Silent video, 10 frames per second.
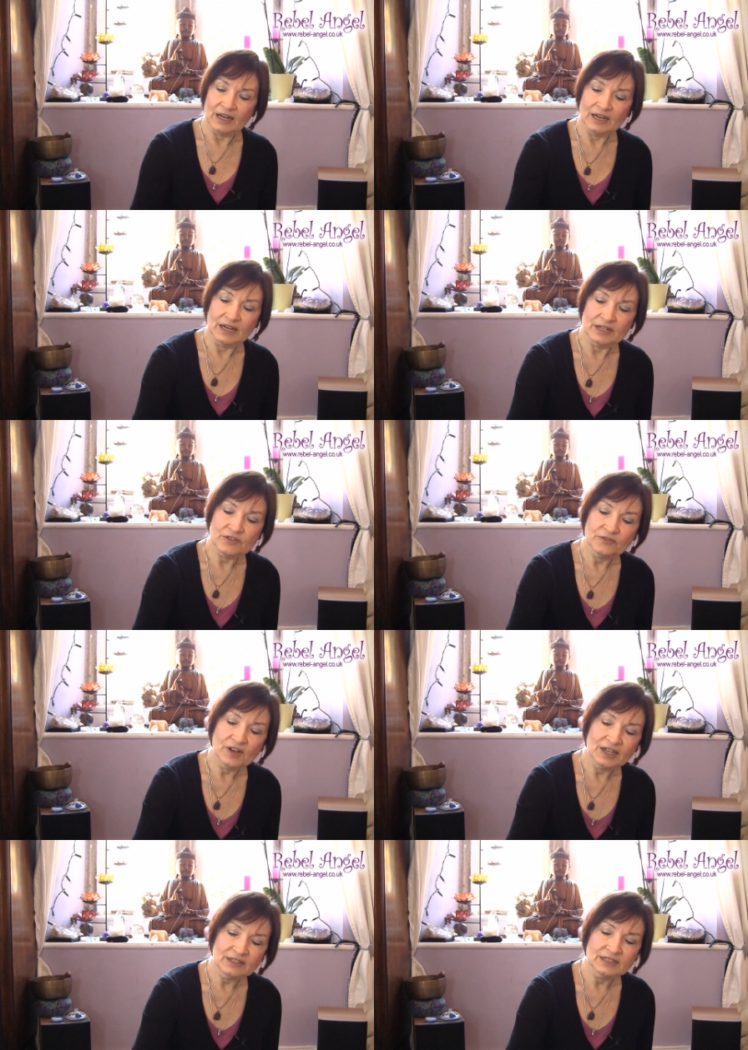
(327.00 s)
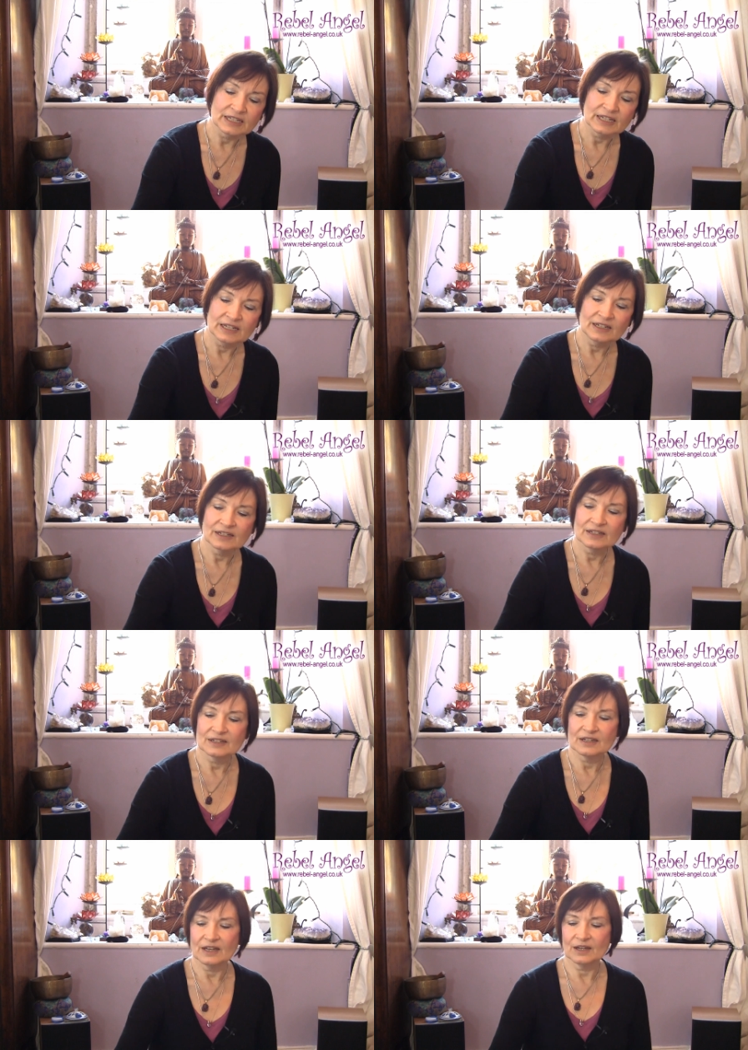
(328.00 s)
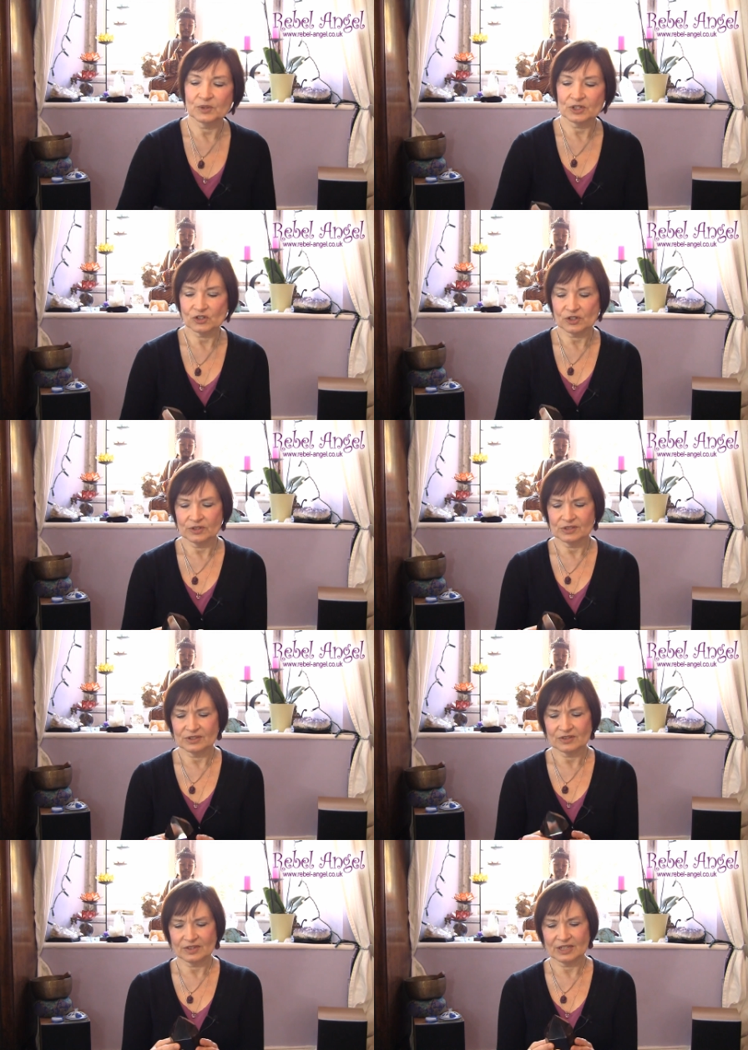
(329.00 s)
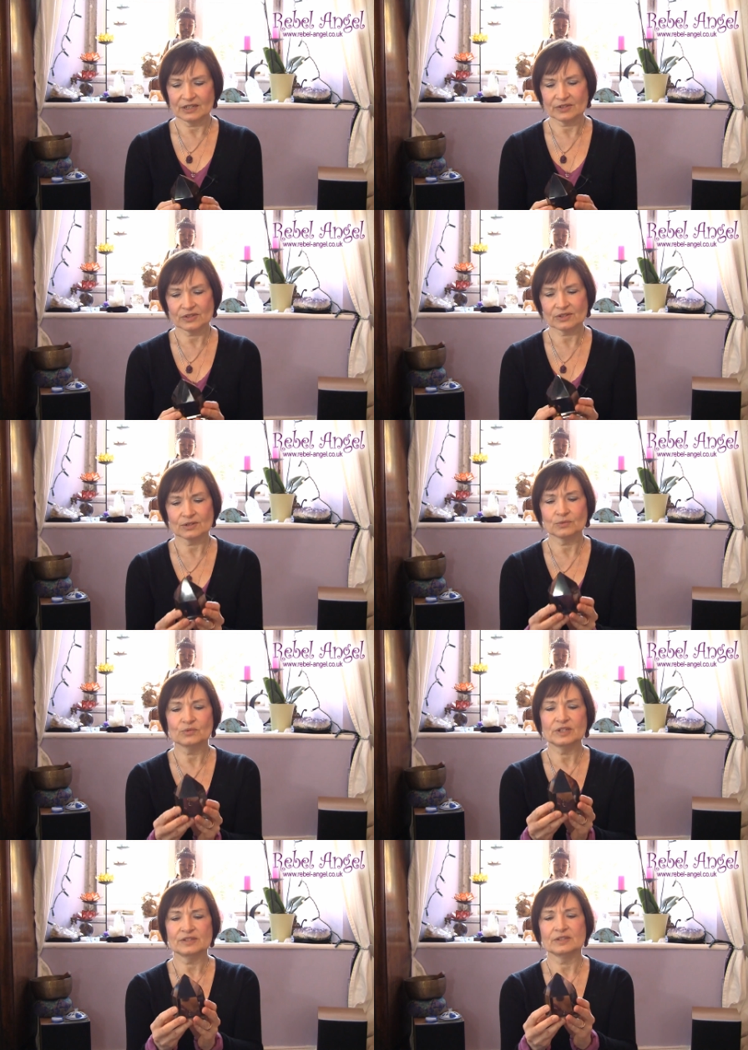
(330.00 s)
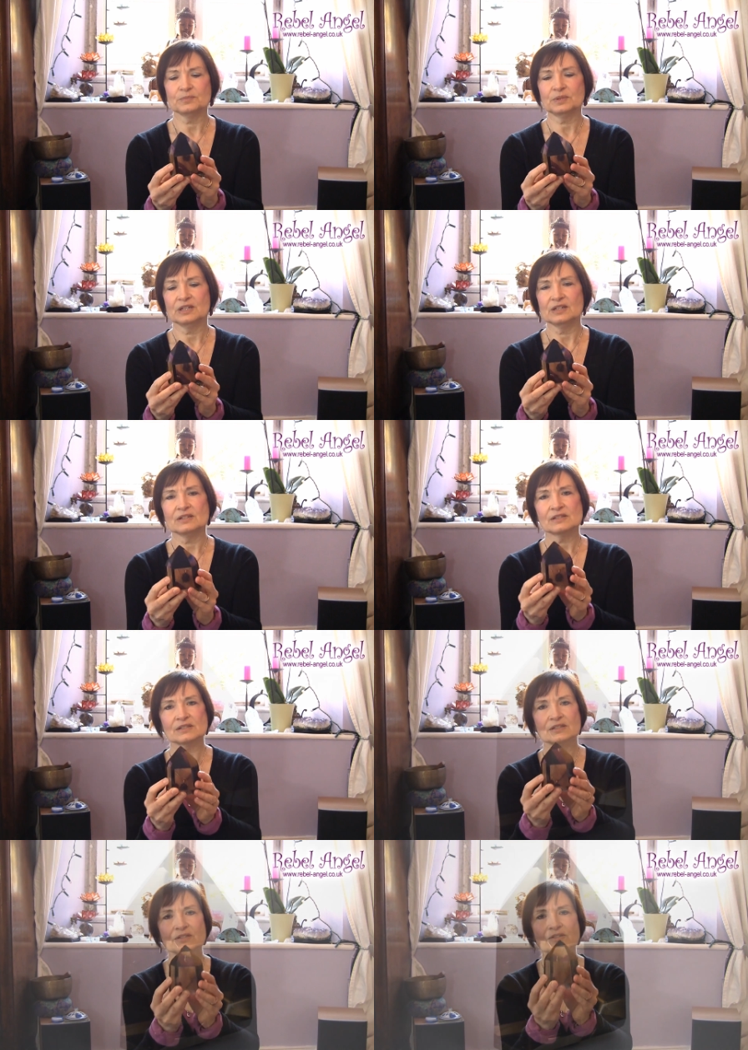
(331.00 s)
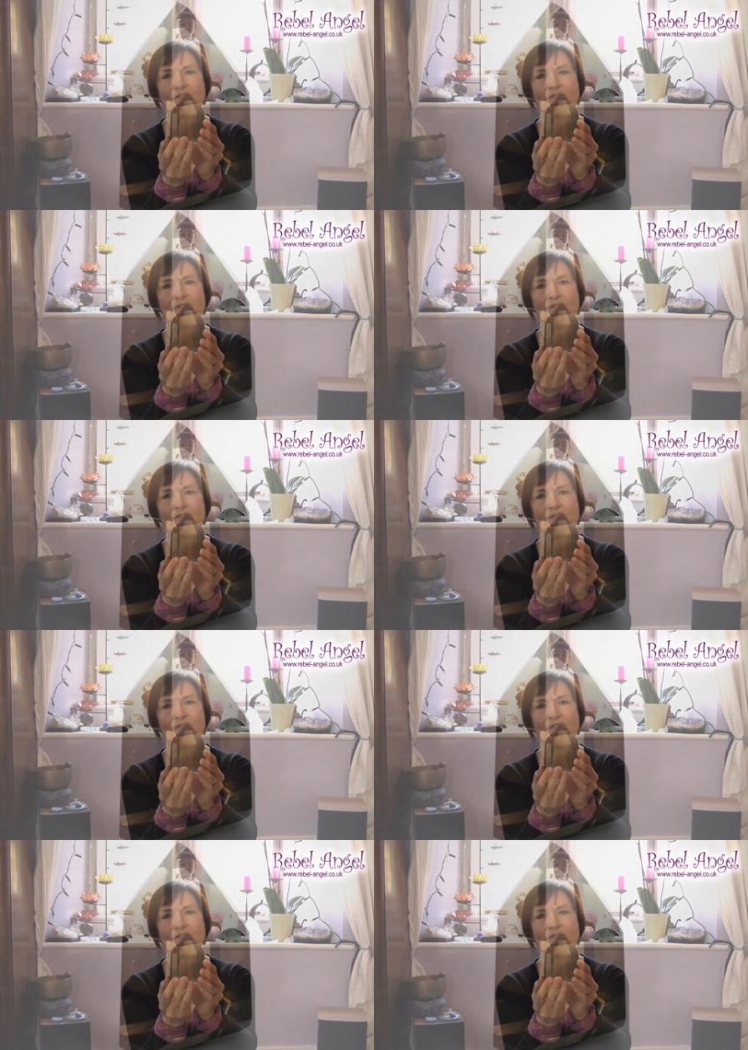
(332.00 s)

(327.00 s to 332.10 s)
And finally, I want to show you this exquisite piece. This